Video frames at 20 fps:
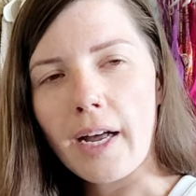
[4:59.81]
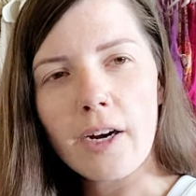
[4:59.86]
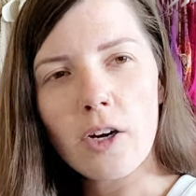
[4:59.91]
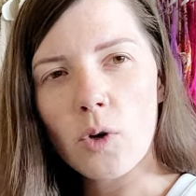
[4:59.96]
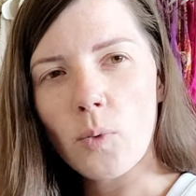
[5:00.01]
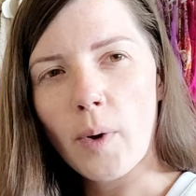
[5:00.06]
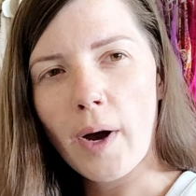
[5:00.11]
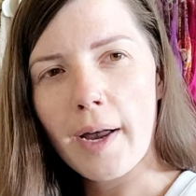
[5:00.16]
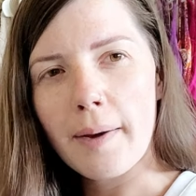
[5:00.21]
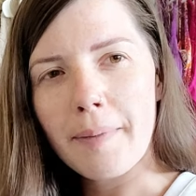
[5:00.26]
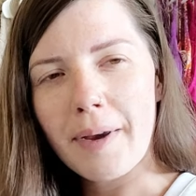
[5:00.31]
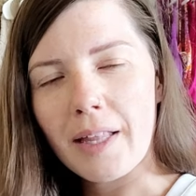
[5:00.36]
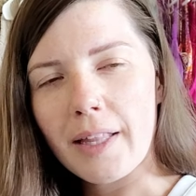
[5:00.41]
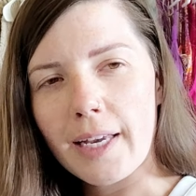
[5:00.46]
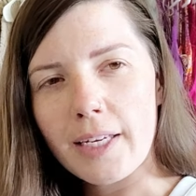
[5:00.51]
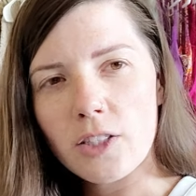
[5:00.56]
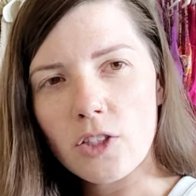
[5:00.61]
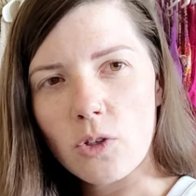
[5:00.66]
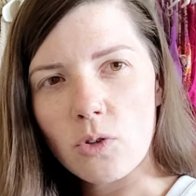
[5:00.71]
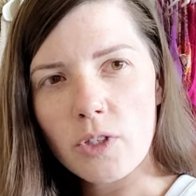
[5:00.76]
I don't know why my
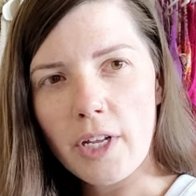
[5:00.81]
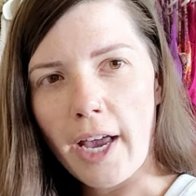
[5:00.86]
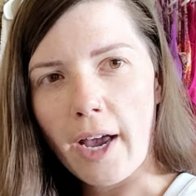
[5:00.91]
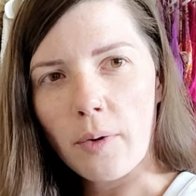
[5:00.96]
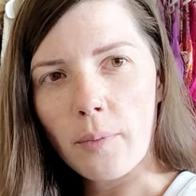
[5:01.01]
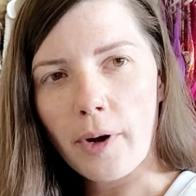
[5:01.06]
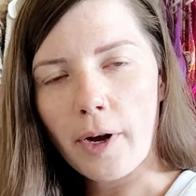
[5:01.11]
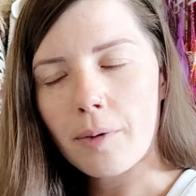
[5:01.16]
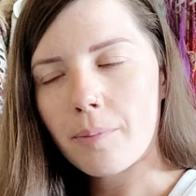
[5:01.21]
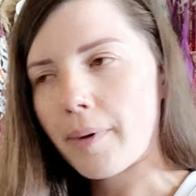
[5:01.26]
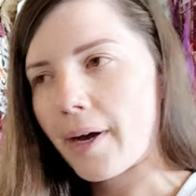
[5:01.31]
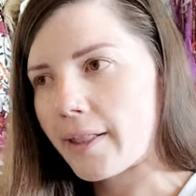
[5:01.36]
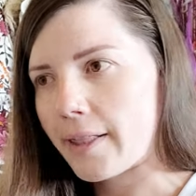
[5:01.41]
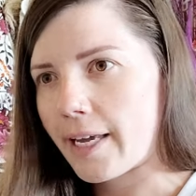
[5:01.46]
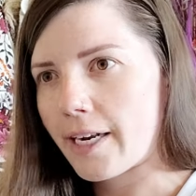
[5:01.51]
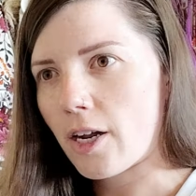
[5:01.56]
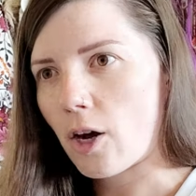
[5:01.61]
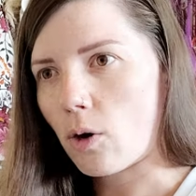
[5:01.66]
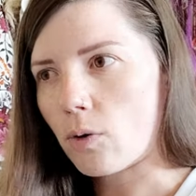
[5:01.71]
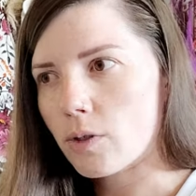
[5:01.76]
legs don't tan well, but
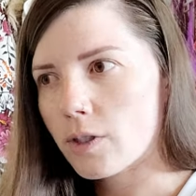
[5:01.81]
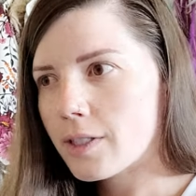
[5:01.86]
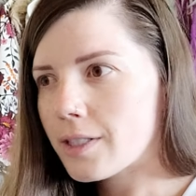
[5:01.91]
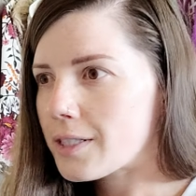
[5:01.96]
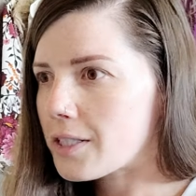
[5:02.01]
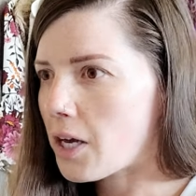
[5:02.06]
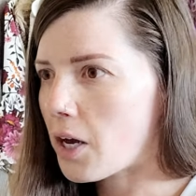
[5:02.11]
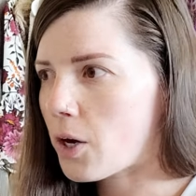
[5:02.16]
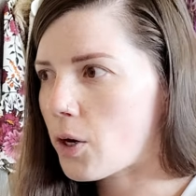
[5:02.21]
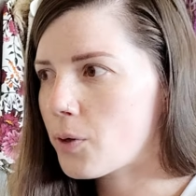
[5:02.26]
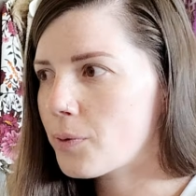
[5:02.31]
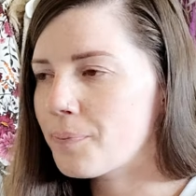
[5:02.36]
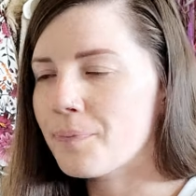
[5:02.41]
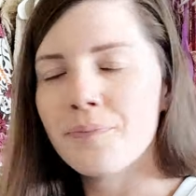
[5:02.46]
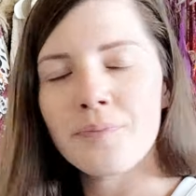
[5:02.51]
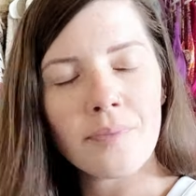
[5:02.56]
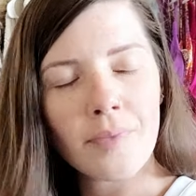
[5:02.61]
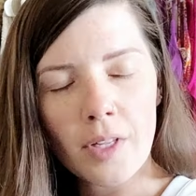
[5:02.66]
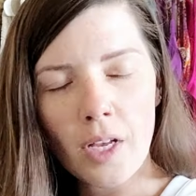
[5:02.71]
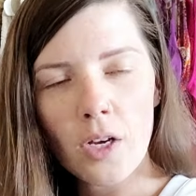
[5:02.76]
they don't. So
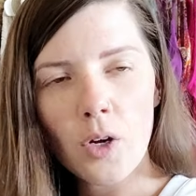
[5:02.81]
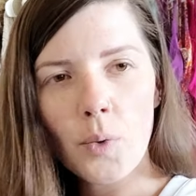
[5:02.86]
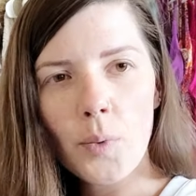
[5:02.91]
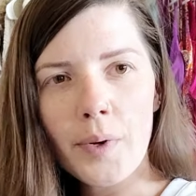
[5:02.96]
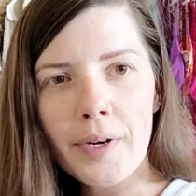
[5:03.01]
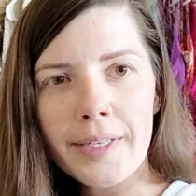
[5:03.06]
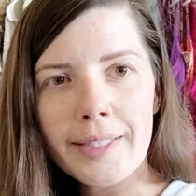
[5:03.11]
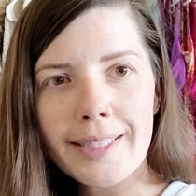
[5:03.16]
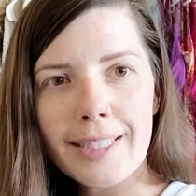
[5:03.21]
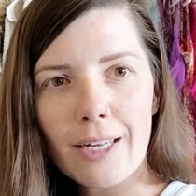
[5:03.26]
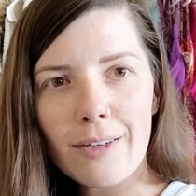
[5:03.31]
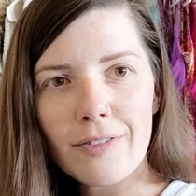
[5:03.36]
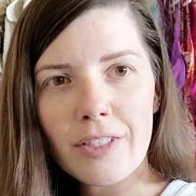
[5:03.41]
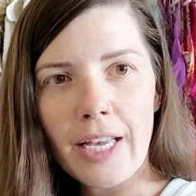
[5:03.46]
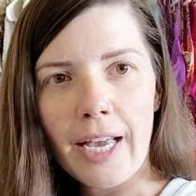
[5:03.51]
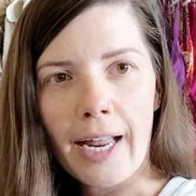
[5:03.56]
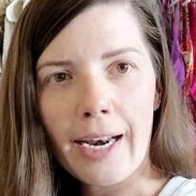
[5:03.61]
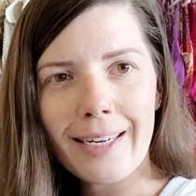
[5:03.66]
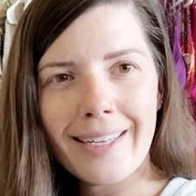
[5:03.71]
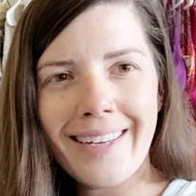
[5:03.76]
we're gonna
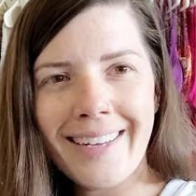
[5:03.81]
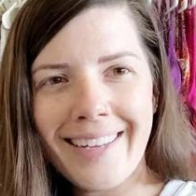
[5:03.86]
self-tan.